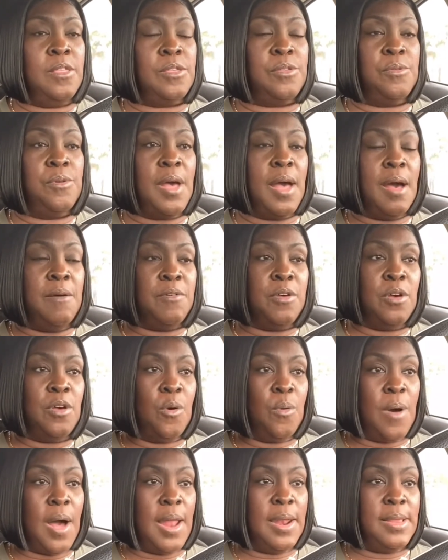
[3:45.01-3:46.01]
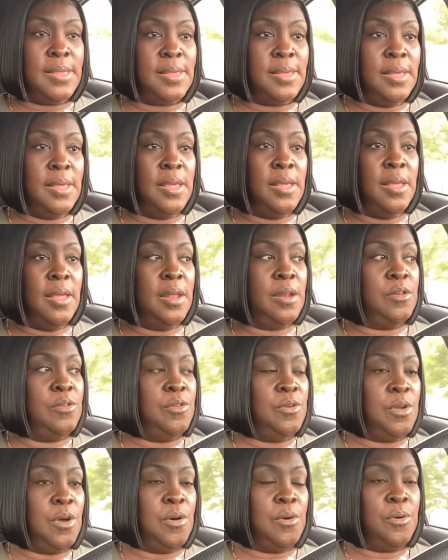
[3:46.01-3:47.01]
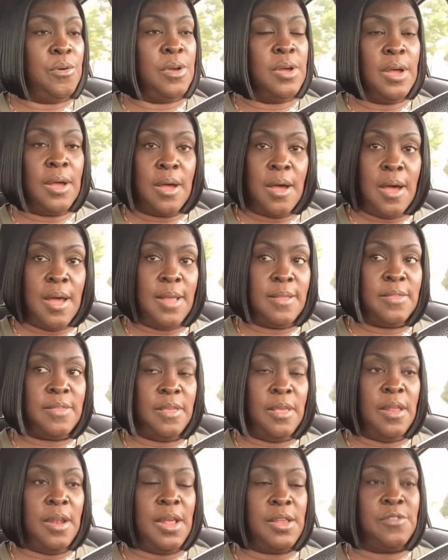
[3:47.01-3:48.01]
to have good quality and, you know, good content.